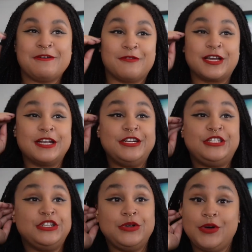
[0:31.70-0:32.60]
We're gonna
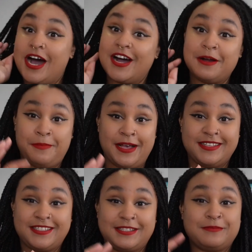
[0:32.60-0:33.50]
do our
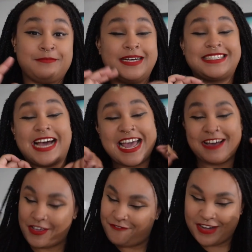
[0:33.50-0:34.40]
best. But I
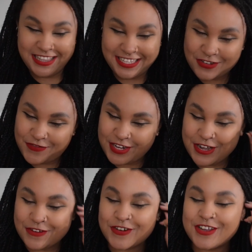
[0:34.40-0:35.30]
have a fun little
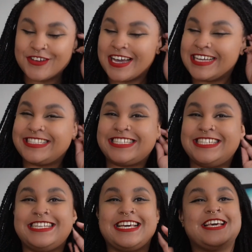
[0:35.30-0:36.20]
video for you guys
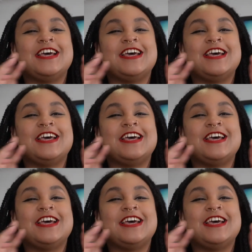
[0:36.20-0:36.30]
today.